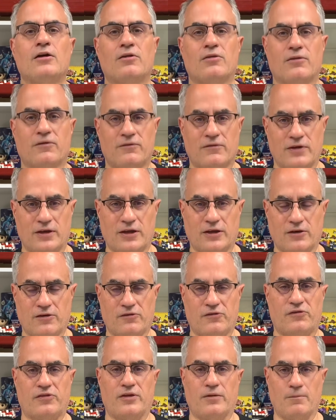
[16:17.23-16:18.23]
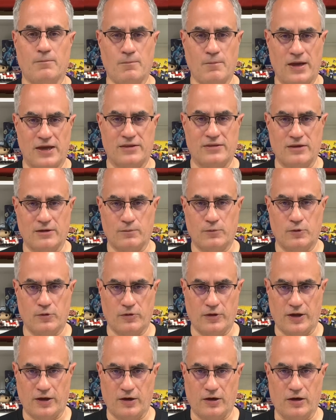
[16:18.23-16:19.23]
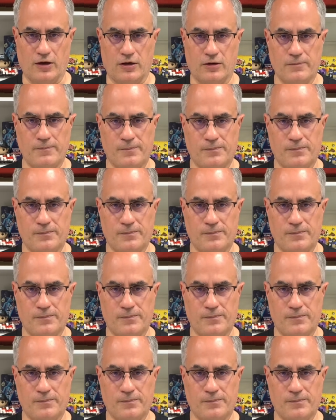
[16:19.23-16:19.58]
the videos that made them who they are.